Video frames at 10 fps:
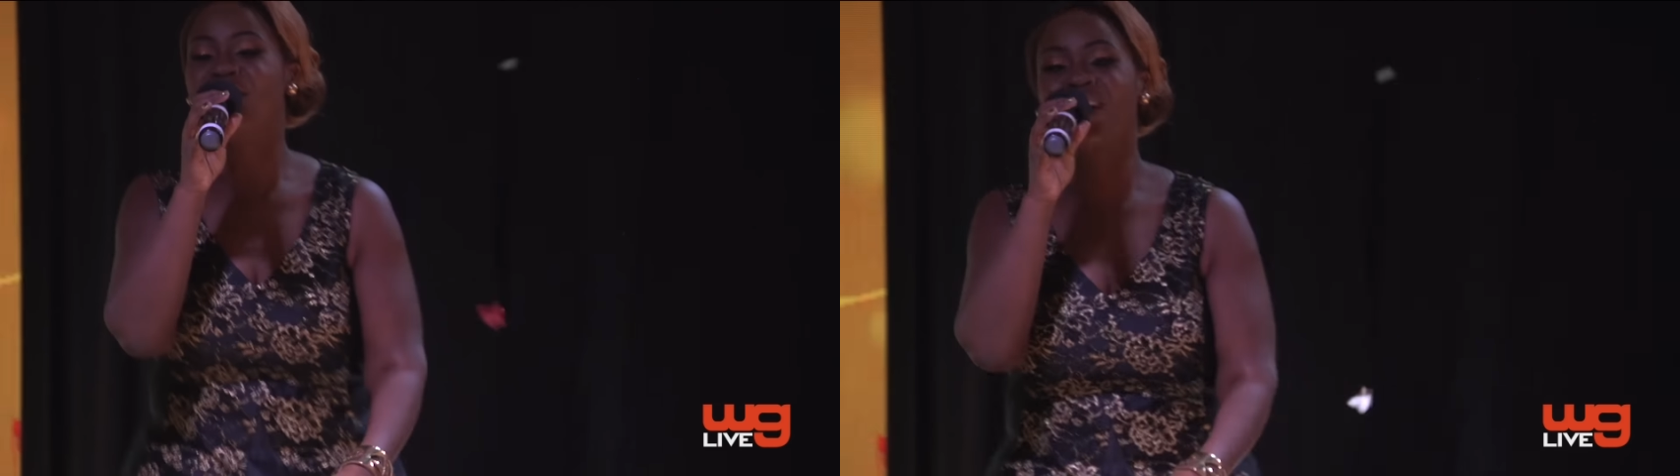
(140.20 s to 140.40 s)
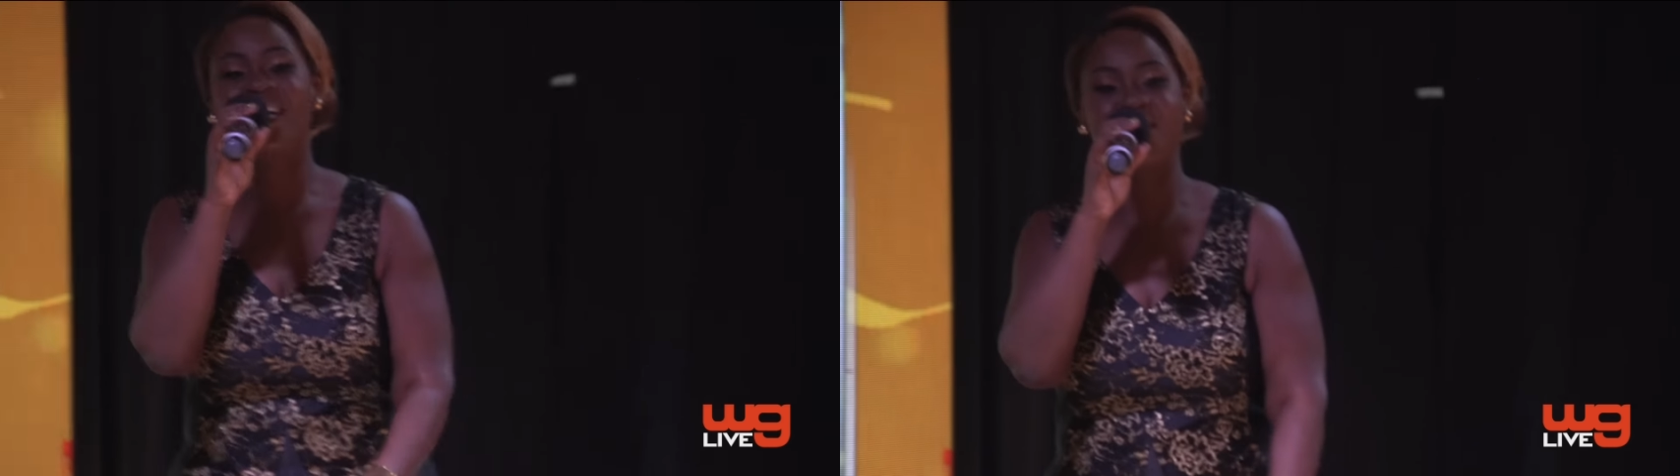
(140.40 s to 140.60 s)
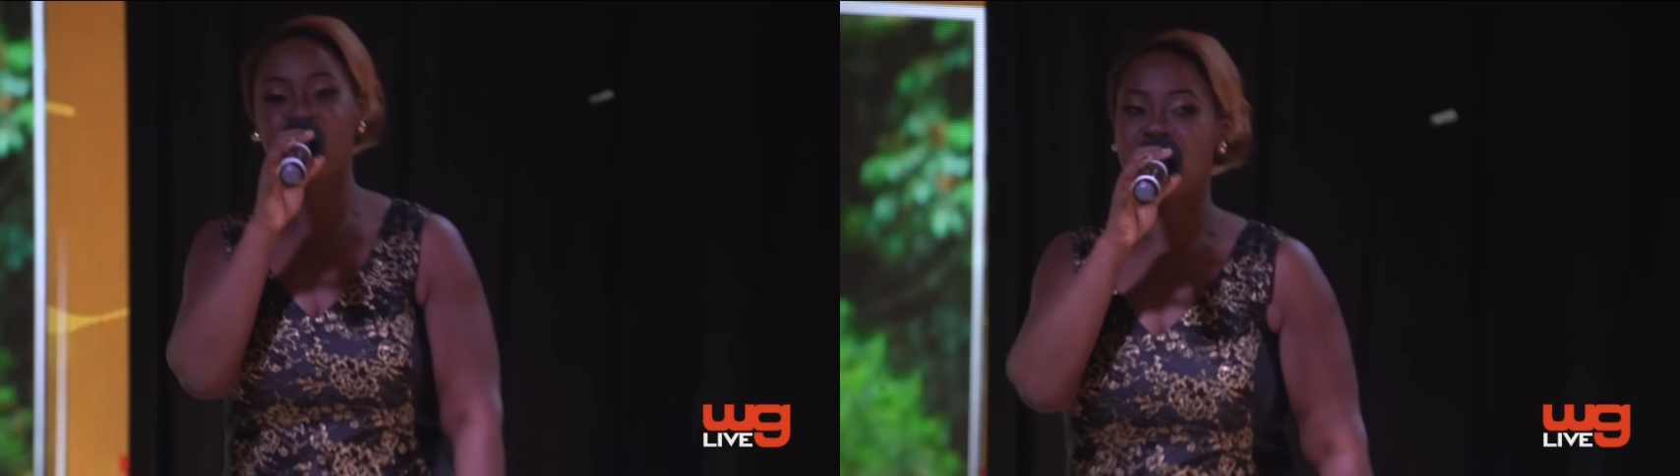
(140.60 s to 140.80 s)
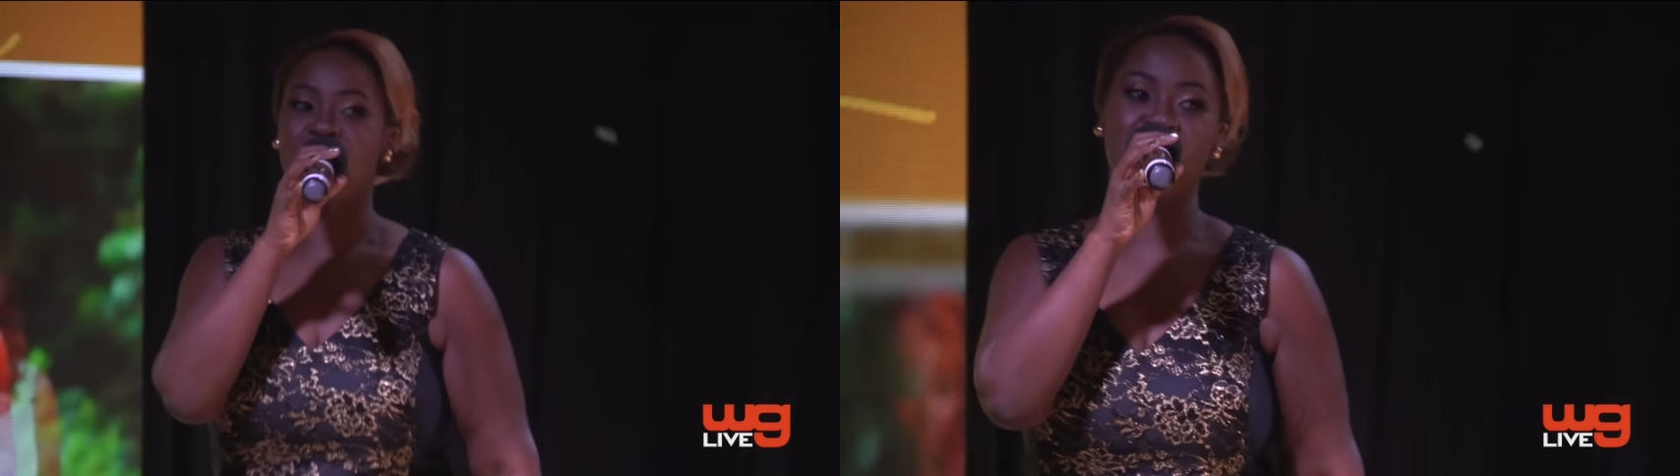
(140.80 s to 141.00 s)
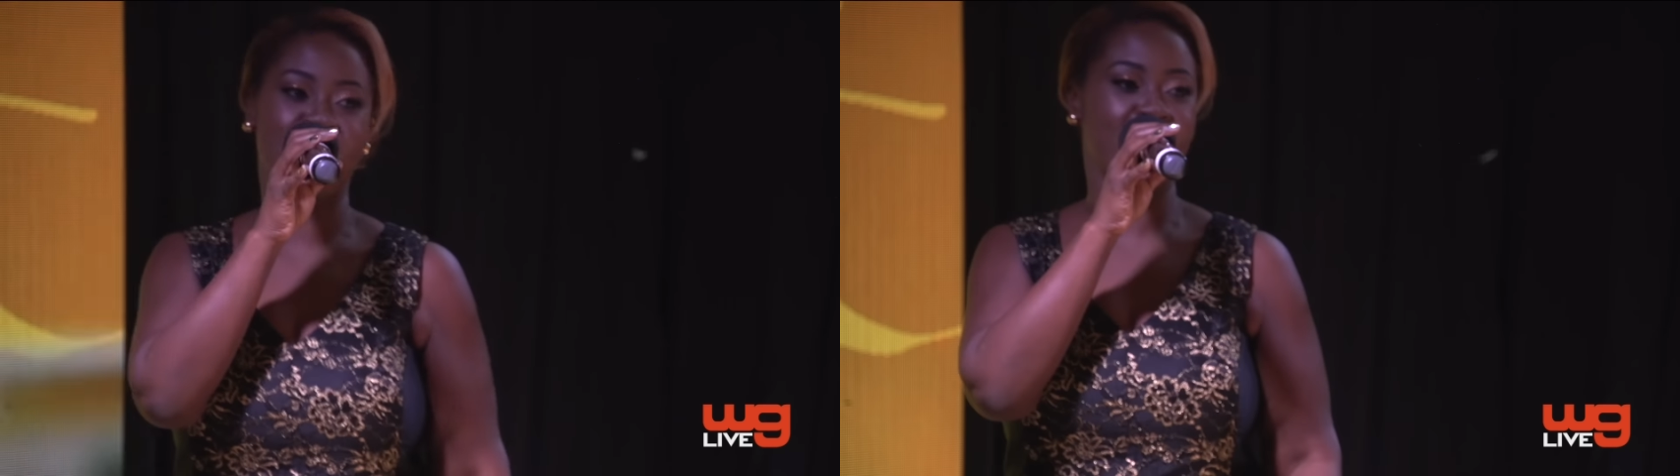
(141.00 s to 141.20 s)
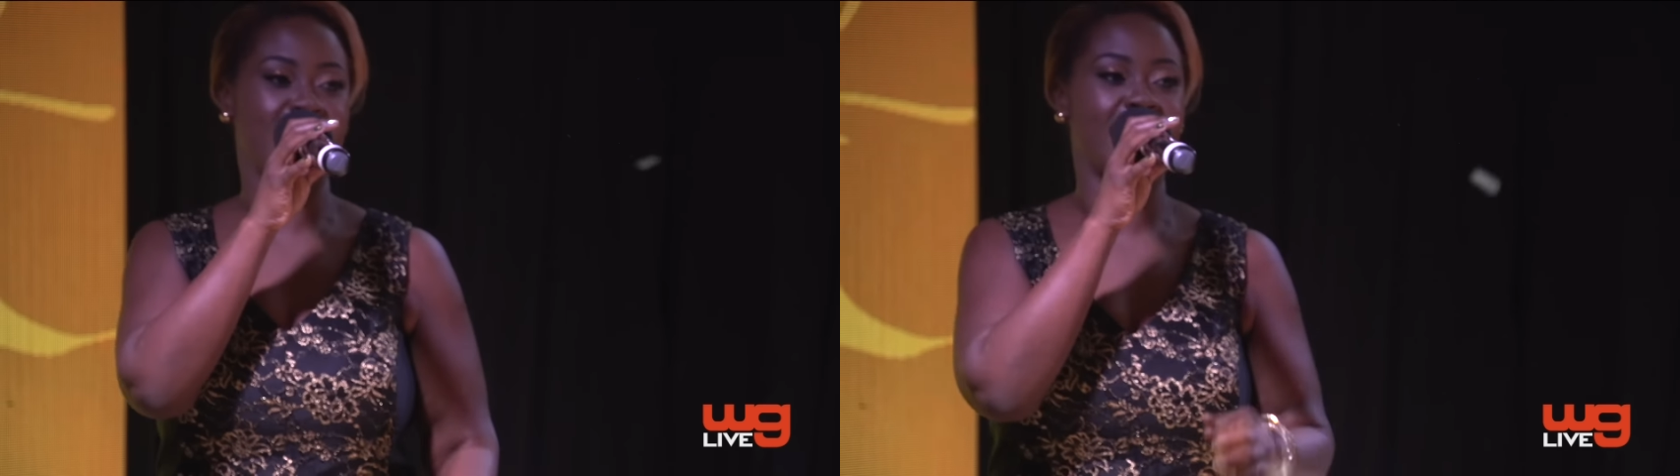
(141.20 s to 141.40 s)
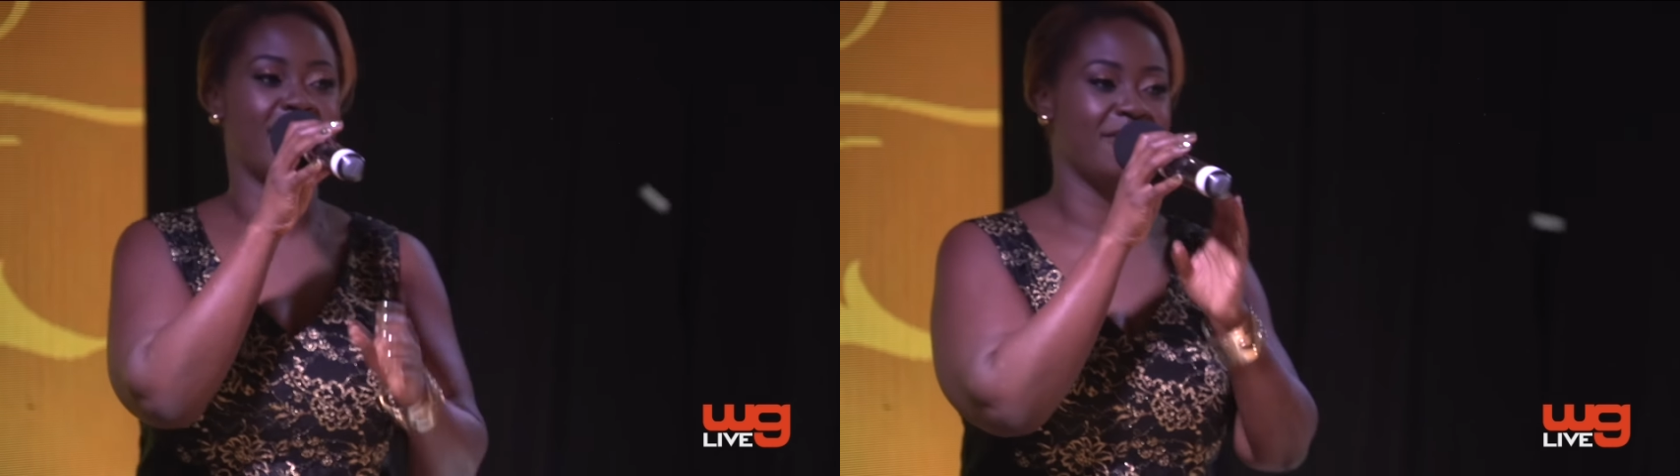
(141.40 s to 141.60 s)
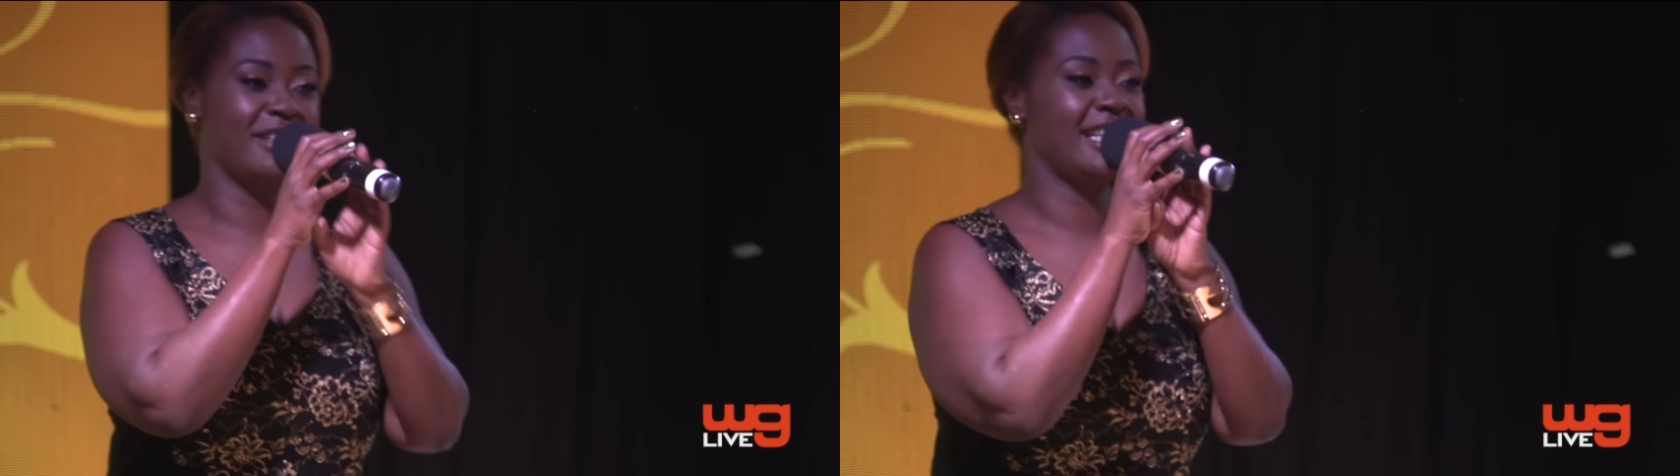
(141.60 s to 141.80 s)
You guys look
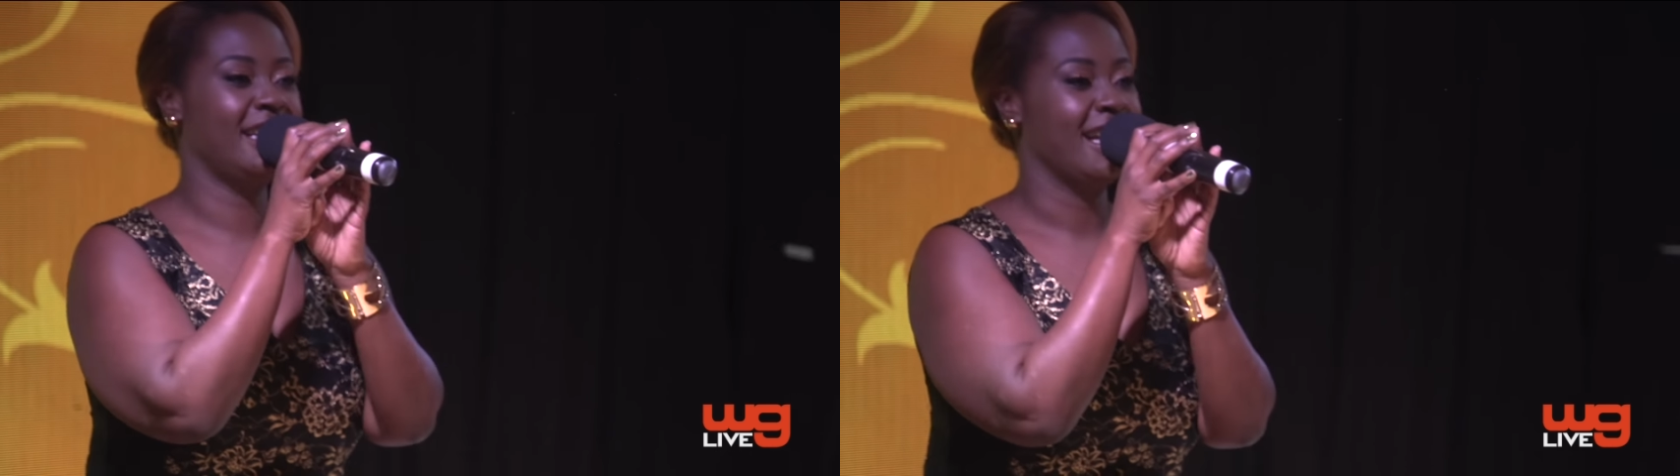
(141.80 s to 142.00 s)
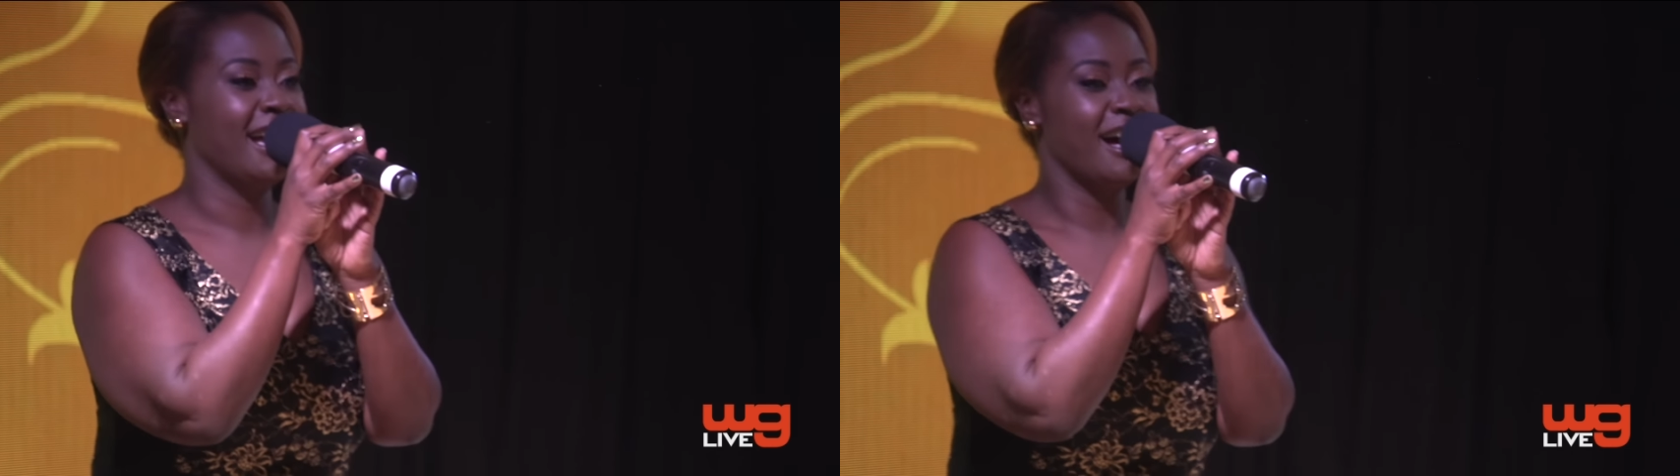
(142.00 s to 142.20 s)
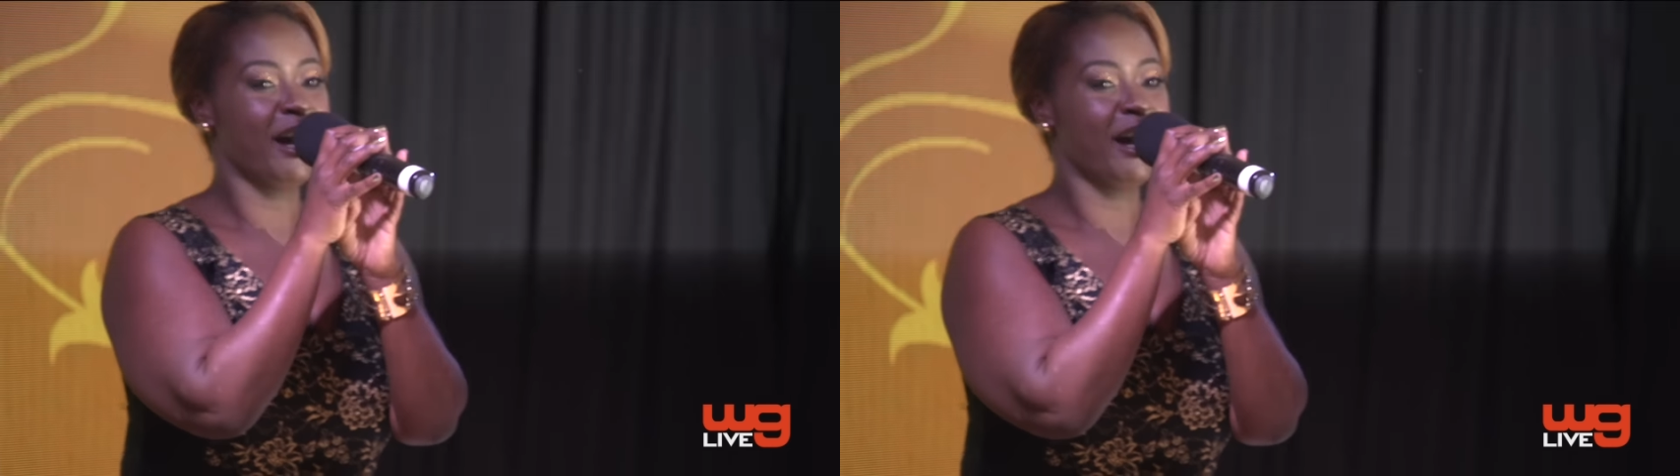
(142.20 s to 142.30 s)
absolutely lovely.